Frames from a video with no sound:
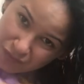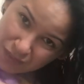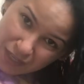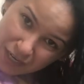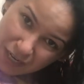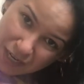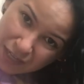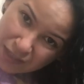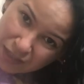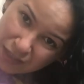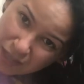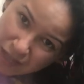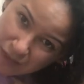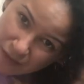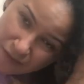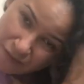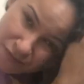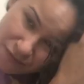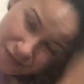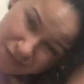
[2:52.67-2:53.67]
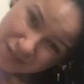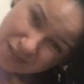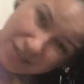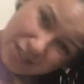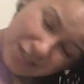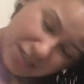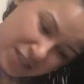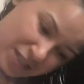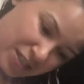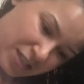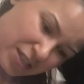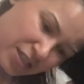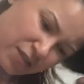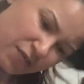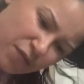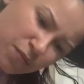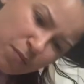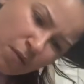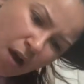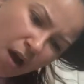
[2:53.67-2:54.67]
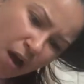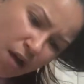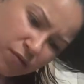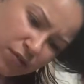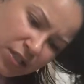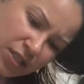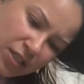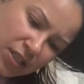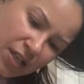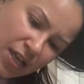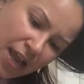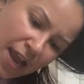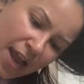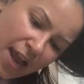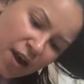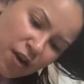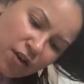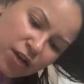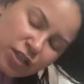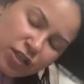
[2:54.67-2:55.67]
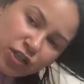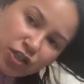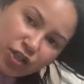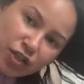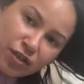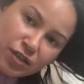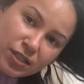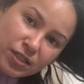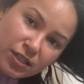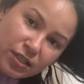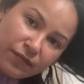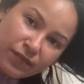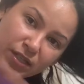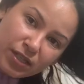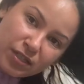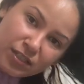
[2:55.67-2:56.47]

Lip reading: that I love is, this is from Aussie, Hair Insurance Leave-In